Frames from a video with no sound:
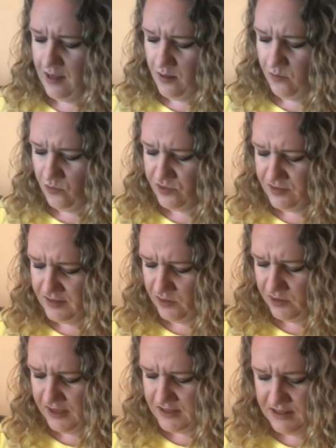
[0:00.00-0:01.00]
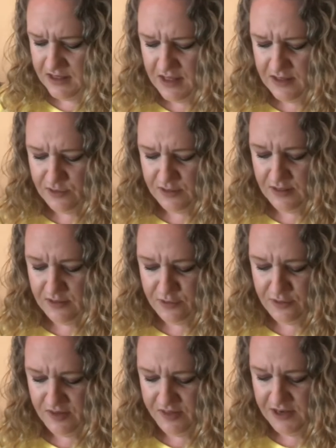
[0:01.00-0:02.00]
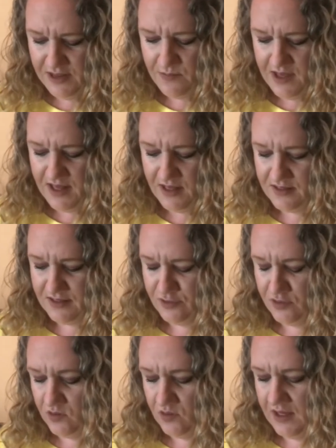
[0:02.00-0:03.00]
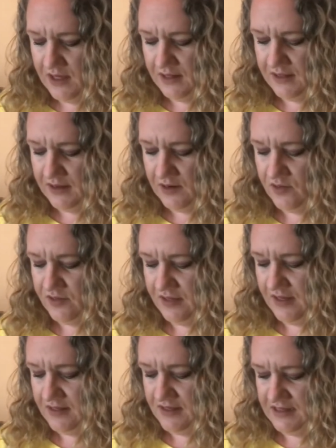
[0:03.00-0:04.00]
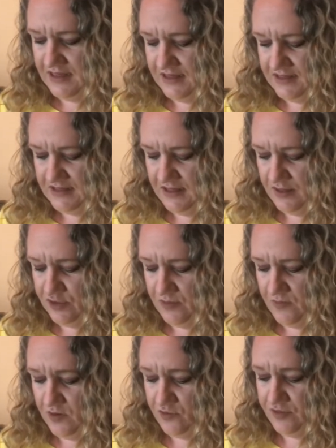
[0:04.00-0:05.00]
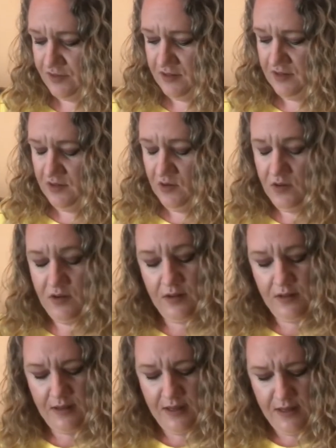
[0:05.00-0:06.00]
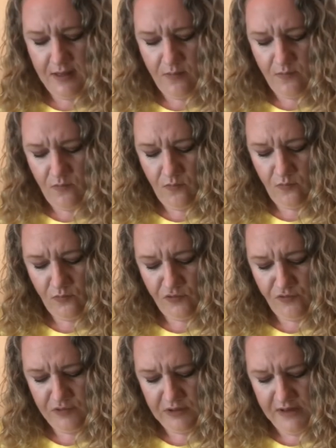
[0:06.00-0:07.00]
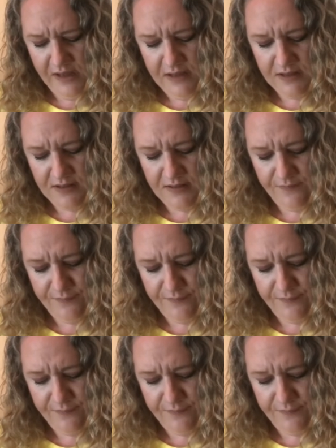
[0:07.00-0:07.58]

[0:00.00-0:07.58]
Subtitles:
which is a good idea, actually. So there's 3 mattes, 2 highlighters and 6 shimmers. It's really nice.